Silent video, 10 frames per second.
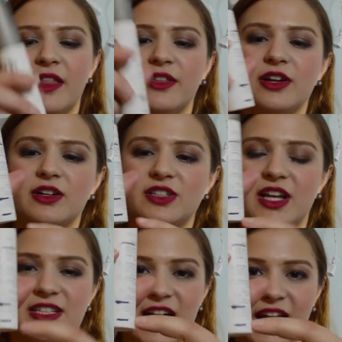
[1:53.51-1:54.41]
There's
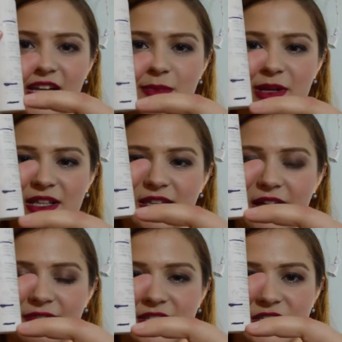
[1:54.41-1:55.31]
a tiny bit
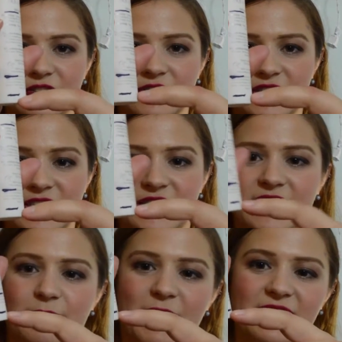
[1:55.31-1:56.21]
left as you can
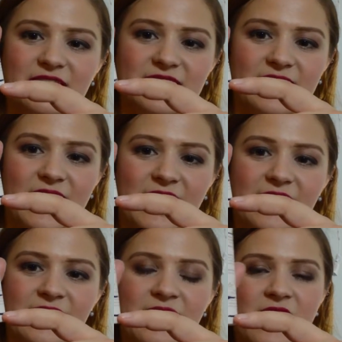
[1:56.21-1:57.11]
see by this
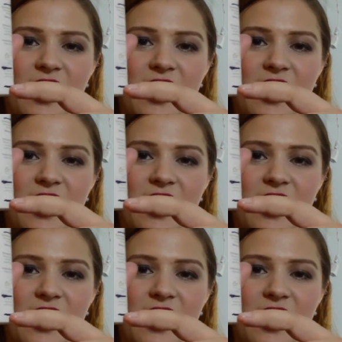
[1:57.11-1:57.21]
line